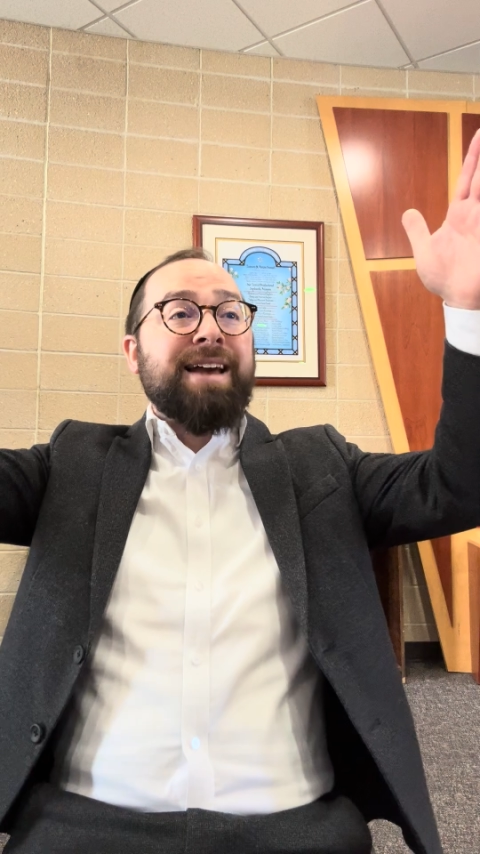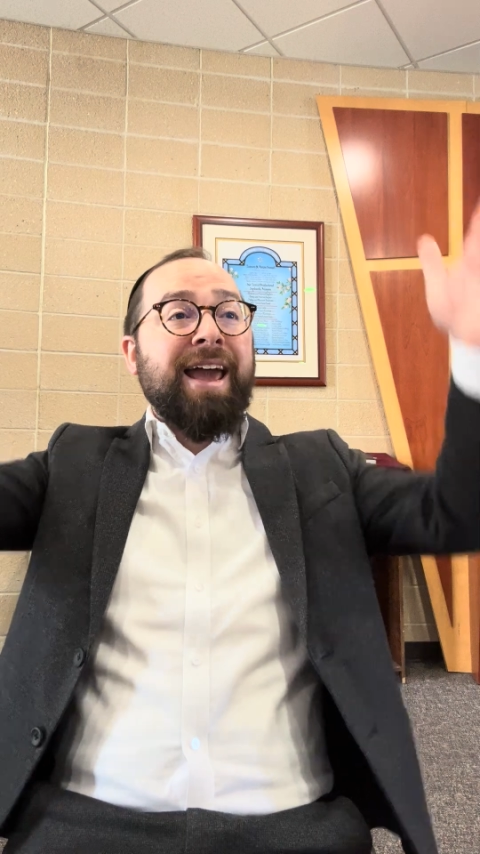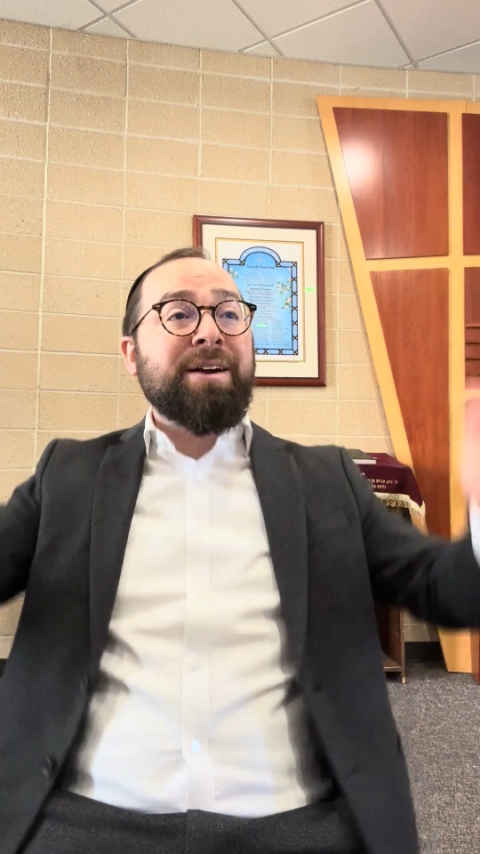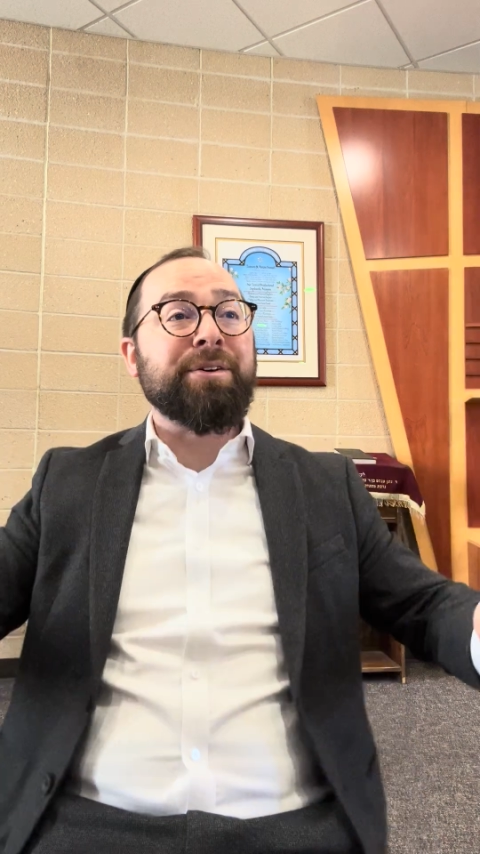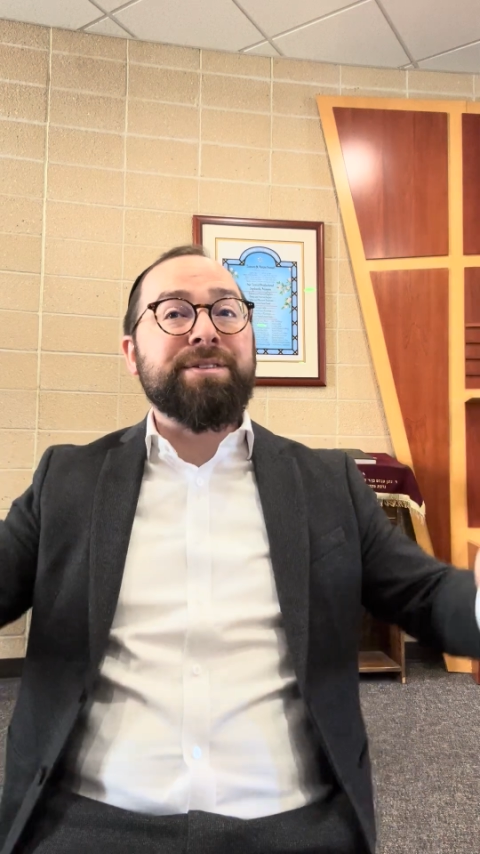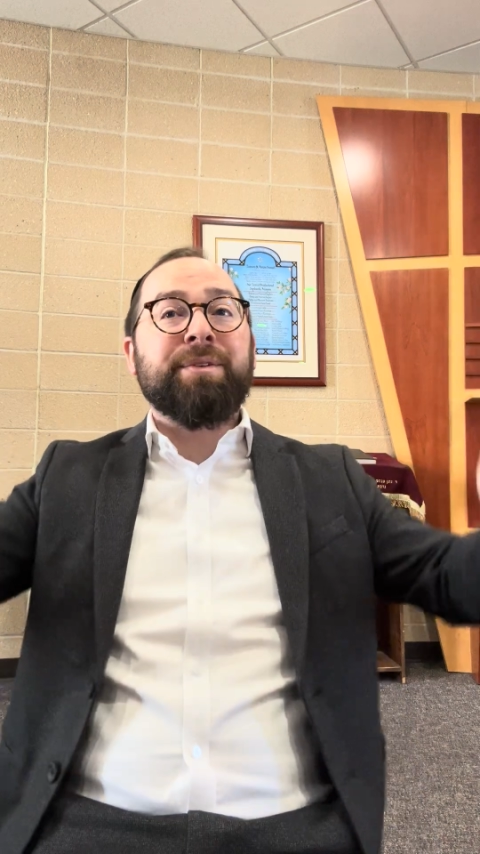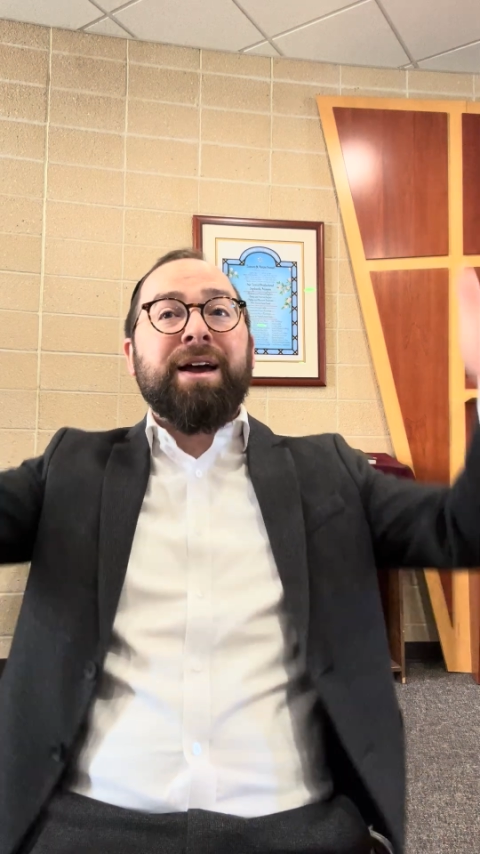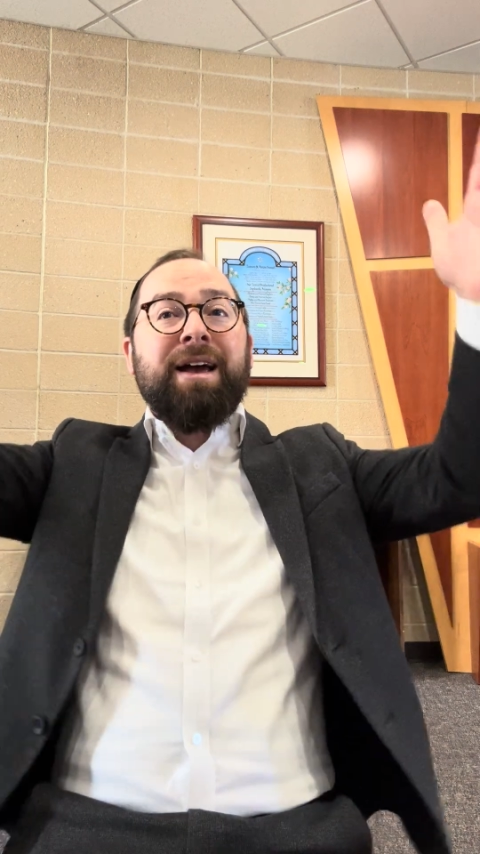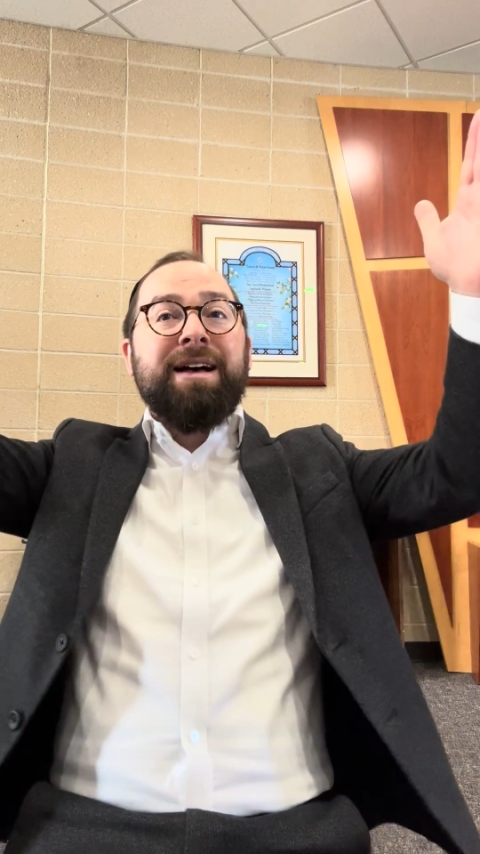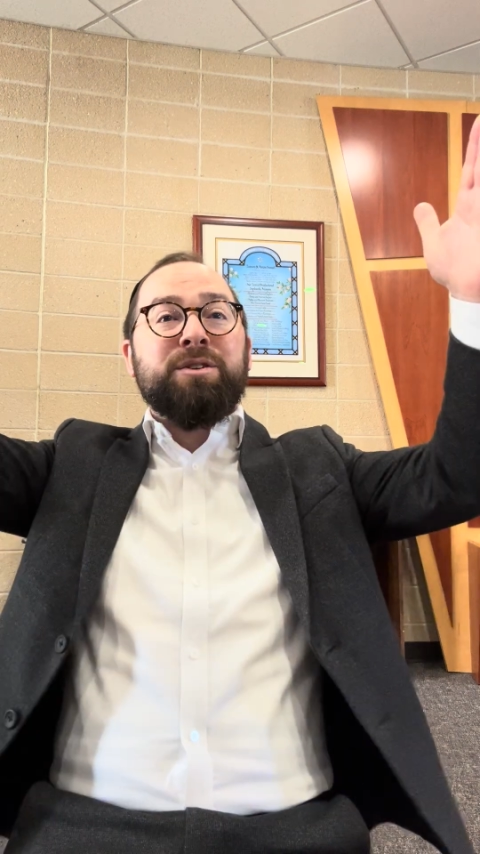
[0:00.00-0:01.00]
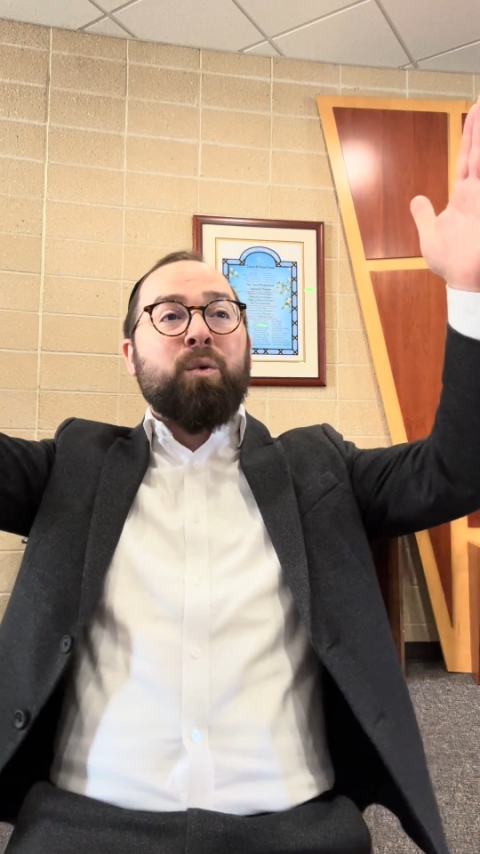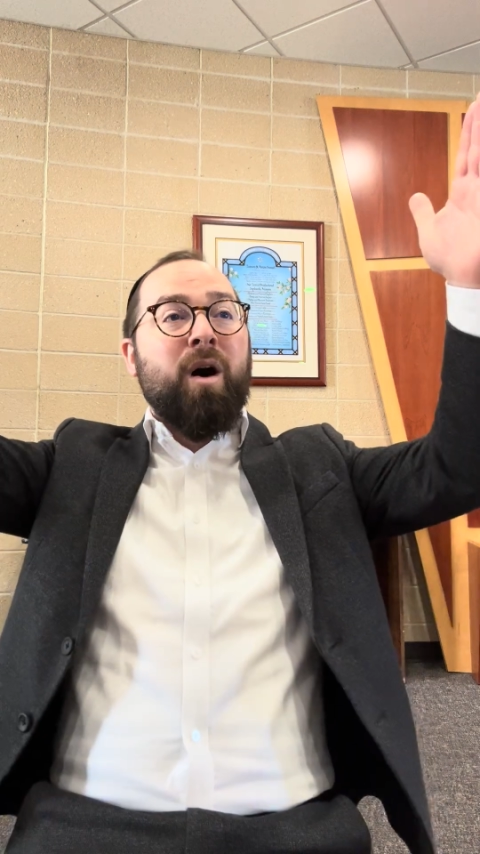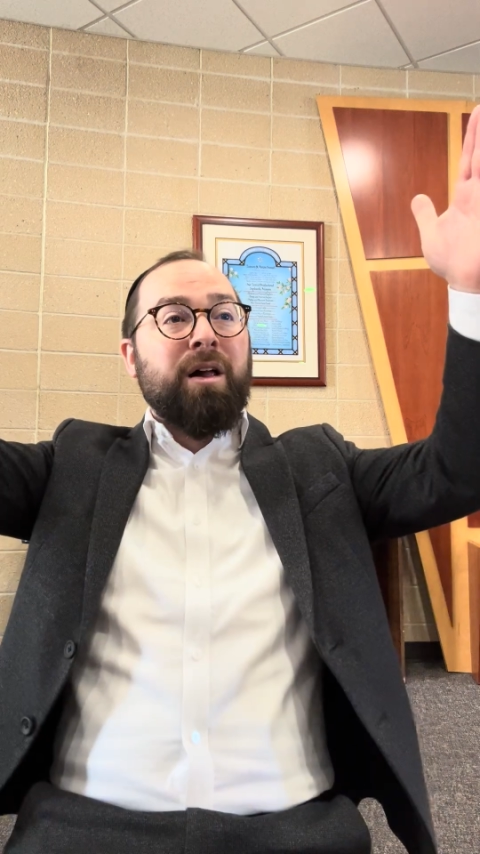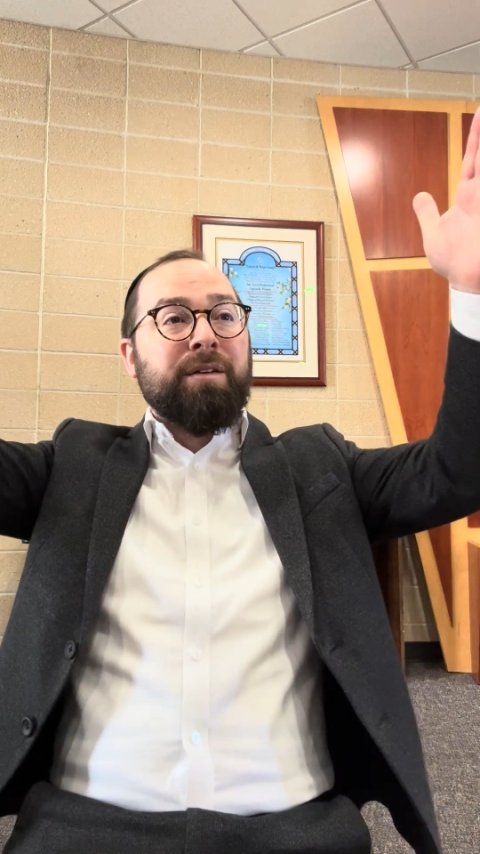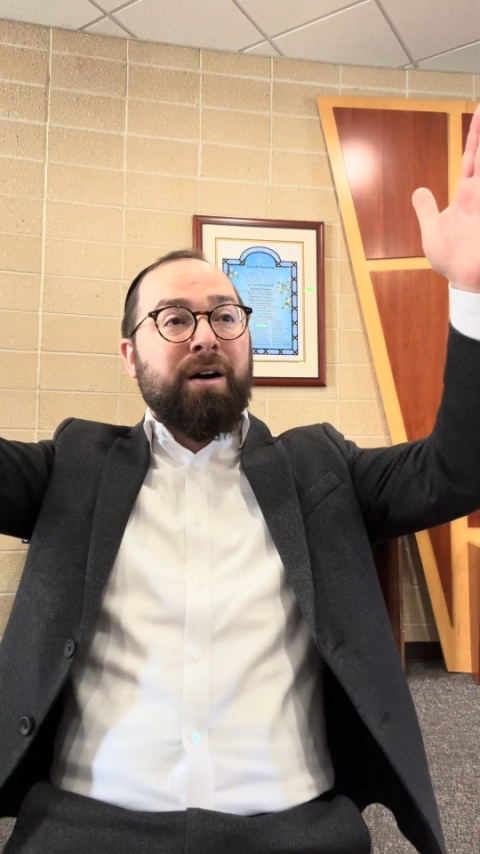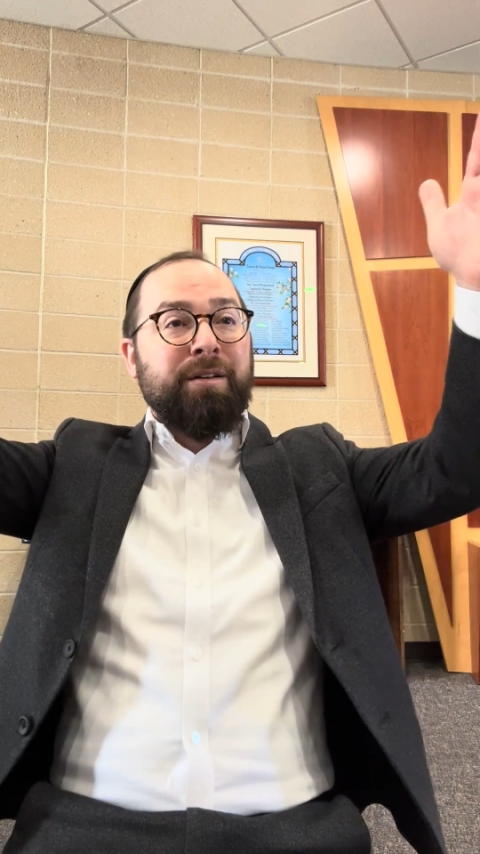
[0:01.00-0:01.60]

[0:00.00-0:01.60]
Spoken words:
angles, right? It has a wall,